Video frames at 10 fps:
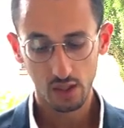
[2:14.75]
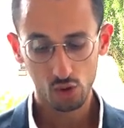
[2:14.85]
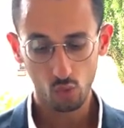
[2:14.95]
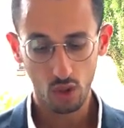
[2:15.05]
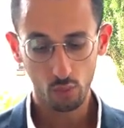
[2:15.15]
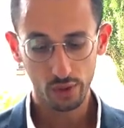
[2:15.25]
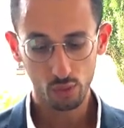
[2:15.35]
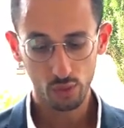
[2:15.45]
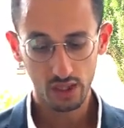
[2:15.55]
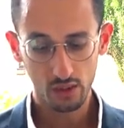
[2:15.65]
So what we
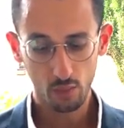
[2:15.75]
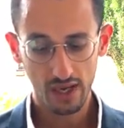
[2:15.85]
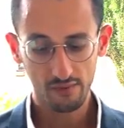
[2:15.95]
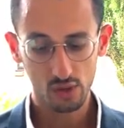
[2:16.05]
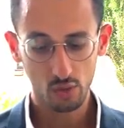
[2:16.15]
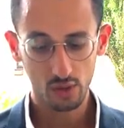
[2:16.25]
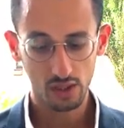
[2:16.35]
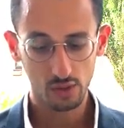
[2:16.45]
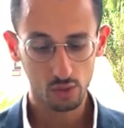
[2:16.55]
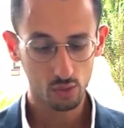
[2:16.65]
do here, we have to look
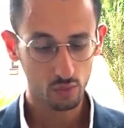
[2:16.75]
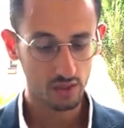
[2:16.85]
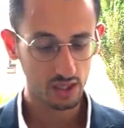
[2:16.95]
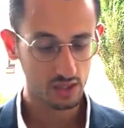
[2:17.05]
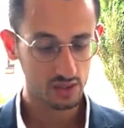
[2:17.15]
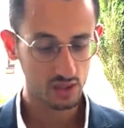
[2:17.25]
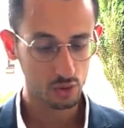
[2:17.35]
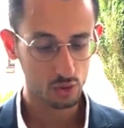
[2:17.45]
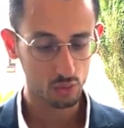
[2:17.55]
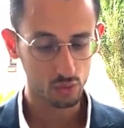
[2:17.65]
into the
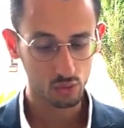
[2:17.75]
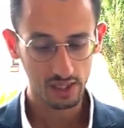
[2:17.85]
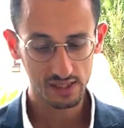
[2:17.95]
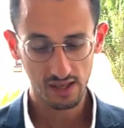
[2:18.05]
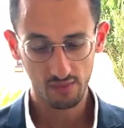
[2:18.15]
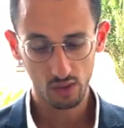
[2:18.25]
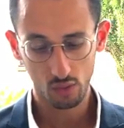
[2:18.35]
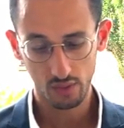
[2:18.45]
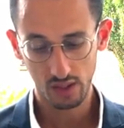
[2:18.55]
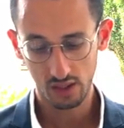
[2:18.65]
T2. So let's have a
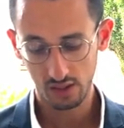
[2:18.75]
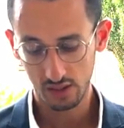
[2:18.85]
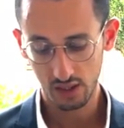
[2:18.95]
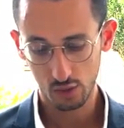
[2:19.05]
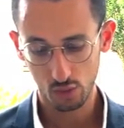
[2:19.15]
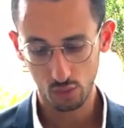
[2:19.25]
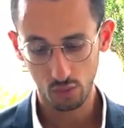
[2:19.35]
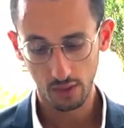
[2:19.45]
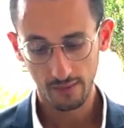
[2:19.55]
look on the T2.